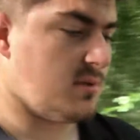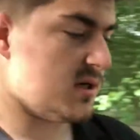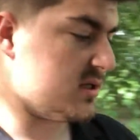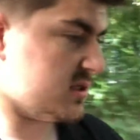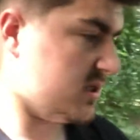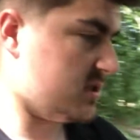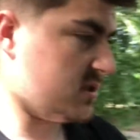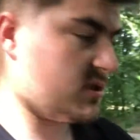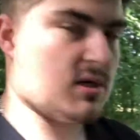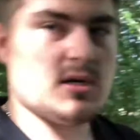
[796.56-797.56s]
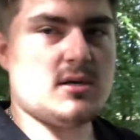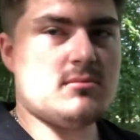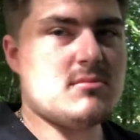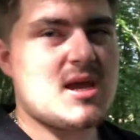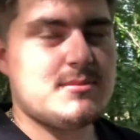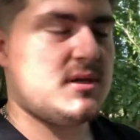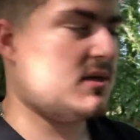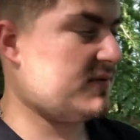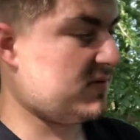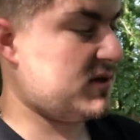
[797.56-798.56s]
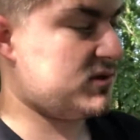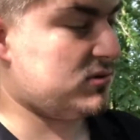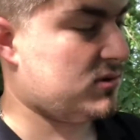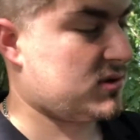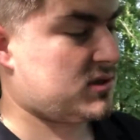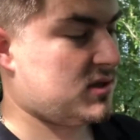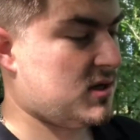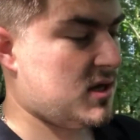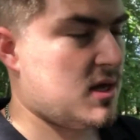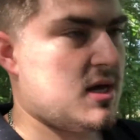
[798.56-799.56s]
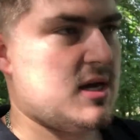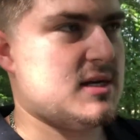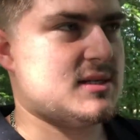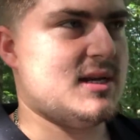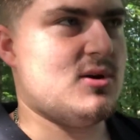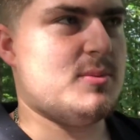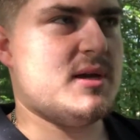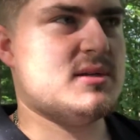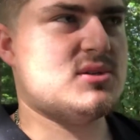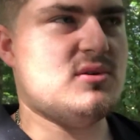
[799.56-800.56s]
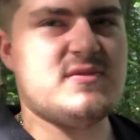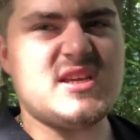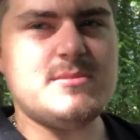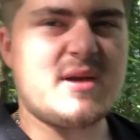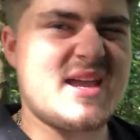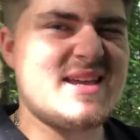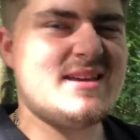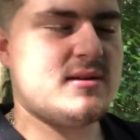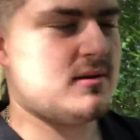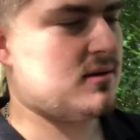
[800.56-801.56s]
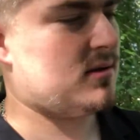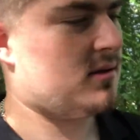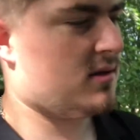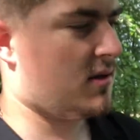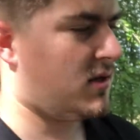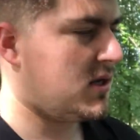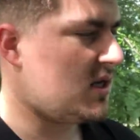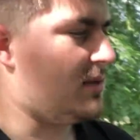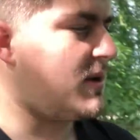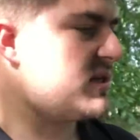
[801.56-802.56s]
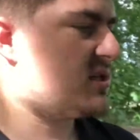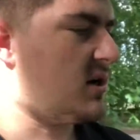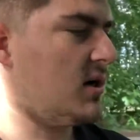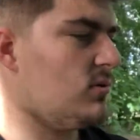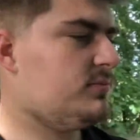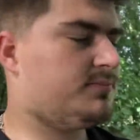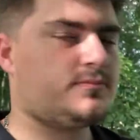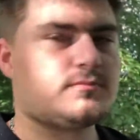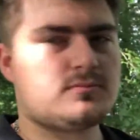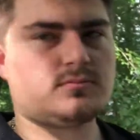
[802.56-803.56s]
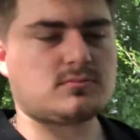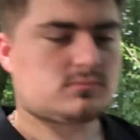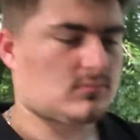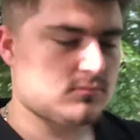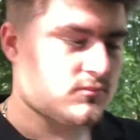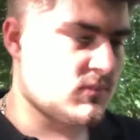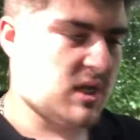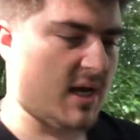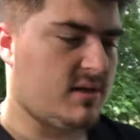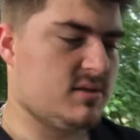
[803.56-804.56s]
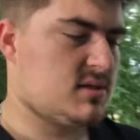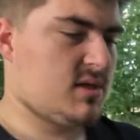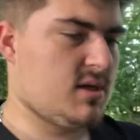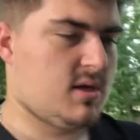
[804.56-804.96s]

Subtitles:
and bucket seats inside, maybe a different exhaust. It is a little bit sort of eBay style, and